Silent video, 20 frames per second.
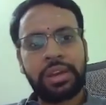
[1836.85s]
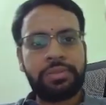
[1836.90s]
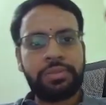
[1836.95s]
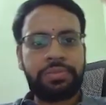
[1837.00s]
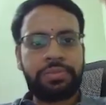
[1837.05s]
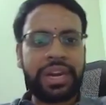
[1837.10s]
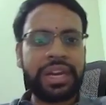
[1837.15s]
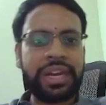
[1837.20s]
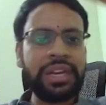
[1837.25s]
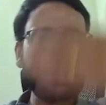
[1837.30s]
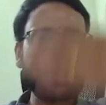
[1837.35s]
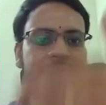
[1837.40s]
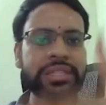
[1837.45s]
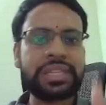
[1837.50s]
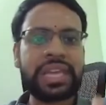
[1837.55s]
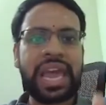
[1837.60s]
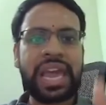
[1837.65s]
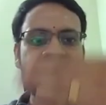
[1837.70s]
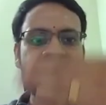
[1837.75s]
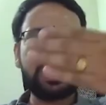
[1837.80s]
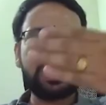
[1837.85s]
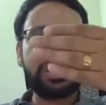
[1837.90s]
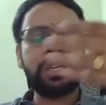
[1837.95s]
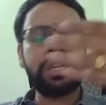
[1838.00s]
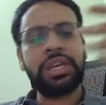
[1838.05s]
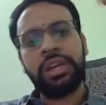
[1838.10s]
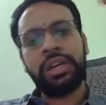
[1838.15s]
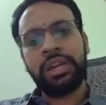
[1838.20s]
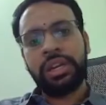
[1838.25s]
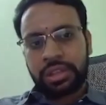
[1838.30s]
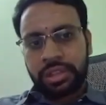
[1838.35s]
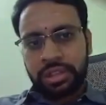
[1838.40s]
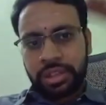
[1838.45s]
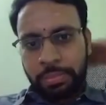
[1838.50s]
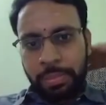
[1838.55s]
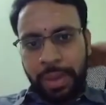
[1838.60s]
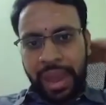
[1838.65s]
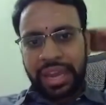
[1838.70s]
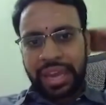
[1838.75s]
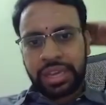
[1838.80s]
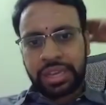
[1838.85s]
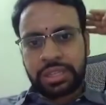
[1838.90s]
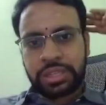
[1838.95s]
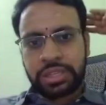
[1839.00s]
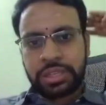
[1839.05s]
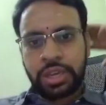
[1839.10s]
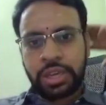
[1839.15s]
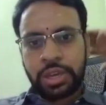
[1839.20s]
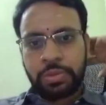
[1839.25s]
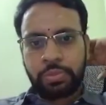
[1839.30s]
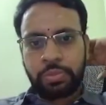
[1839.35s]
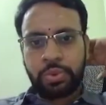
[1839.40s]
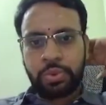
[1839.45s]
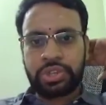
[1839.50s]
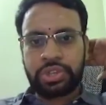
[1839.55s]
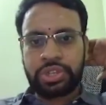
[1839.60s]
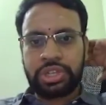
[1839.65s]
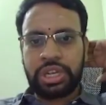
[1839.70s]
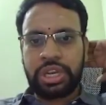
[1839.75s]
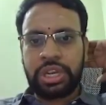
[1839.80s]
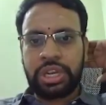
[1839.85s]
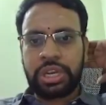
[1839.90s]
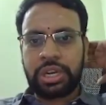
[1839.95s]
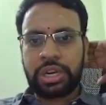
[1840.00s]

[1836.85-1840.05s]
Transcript: front is anterior, the back is posterior.